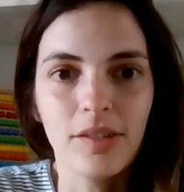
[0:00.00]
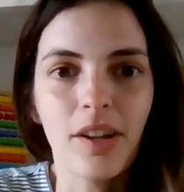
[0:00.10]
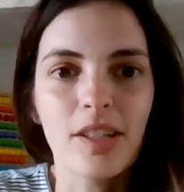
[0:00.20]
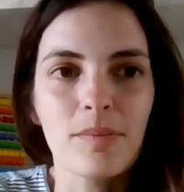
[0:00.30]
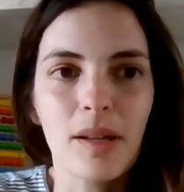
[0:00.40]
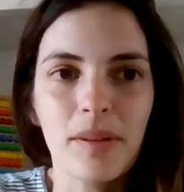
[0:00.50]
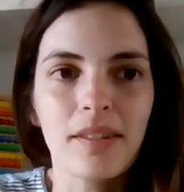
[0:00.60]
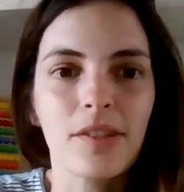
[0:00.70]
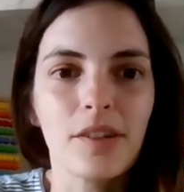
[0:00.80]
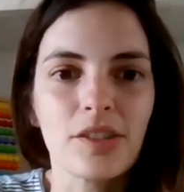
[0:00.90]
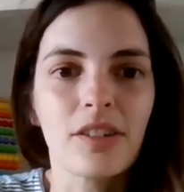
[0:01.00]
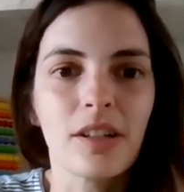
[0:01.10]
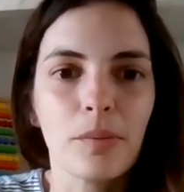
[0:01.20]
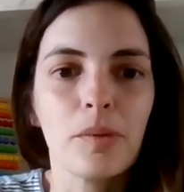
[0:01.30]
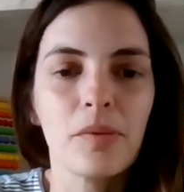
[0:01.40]
Who knows, maybe in the future
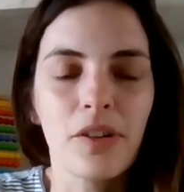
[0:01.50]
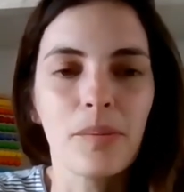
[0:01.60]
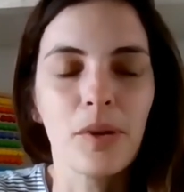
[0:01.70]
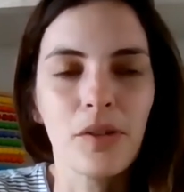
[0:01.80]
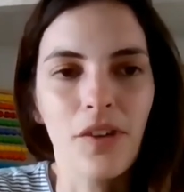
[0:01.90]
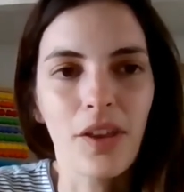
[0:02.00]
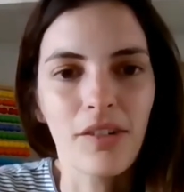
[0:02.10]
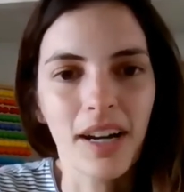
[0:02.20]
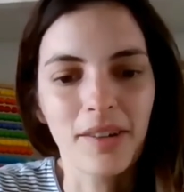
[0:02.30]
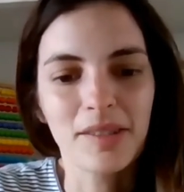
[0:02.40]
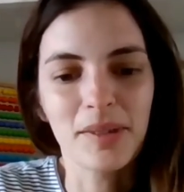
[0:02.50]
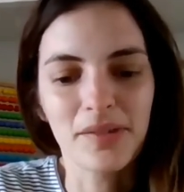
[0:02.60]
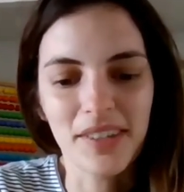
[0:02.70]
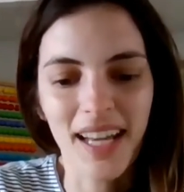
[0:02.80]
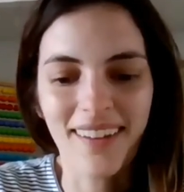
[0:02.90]
I will move further out.
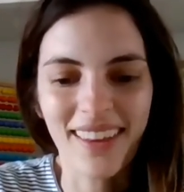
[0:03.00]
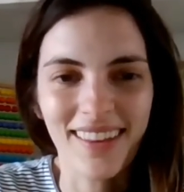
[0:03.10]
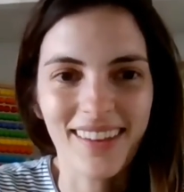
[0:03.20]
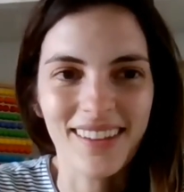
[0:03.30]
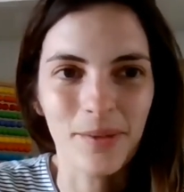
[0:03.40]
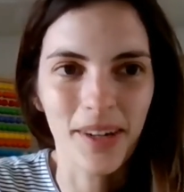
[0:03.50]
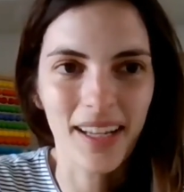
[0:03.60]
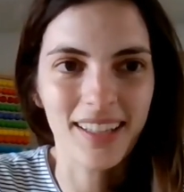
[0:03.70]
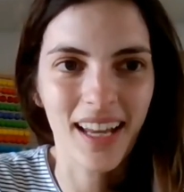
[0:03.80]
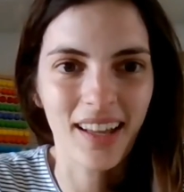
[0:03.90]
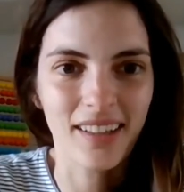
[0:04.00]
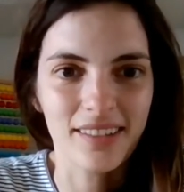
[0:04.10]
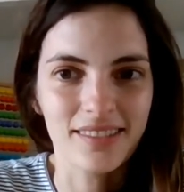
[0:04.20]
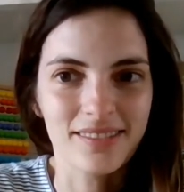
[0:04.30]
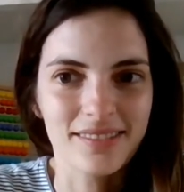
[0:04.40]
But for now, I think this is what I could
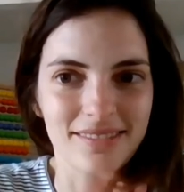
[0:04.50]
handle.